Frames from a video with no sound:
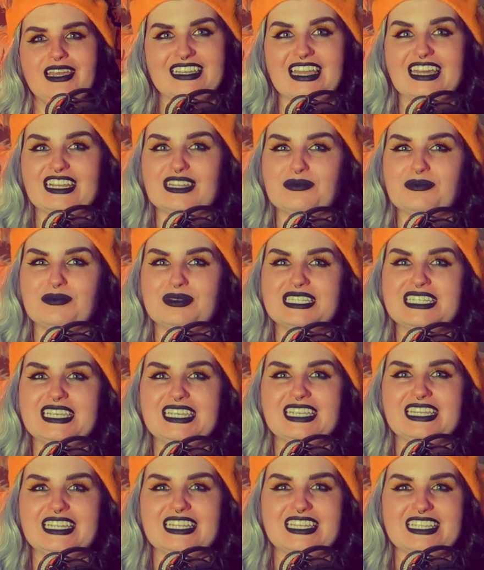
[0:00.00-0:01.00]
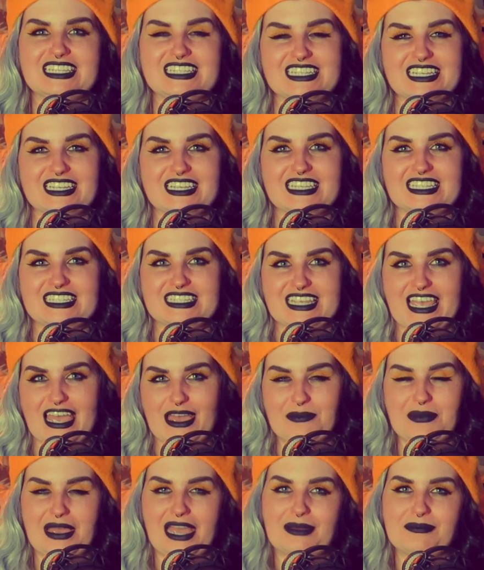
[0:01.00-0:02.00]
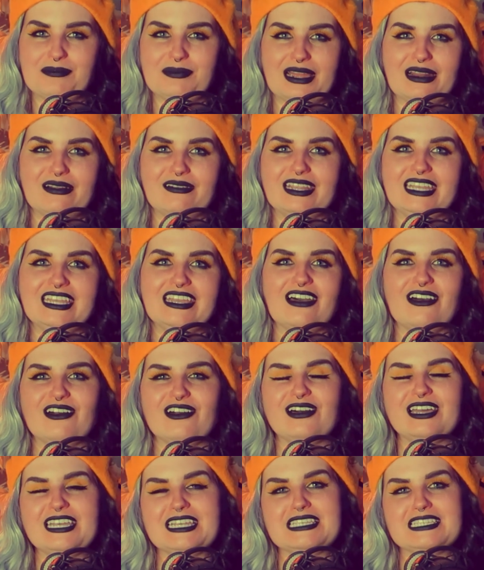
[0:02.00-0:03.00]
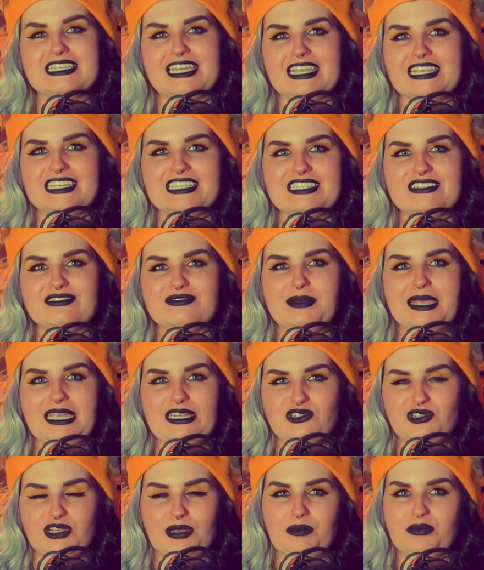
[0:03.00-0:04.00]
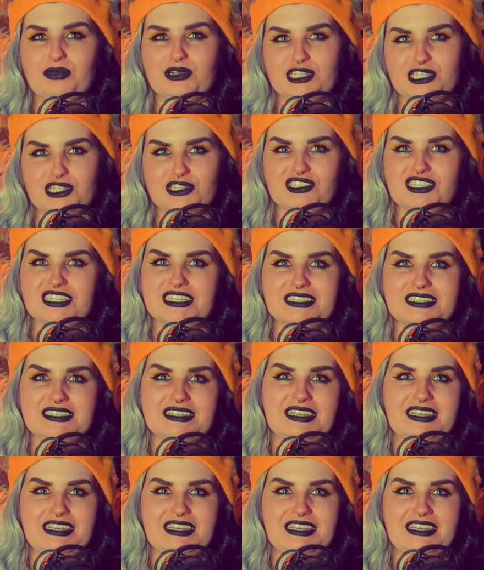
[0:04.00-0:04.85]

and in particular to Sam and Barry, our executive Patreon producers.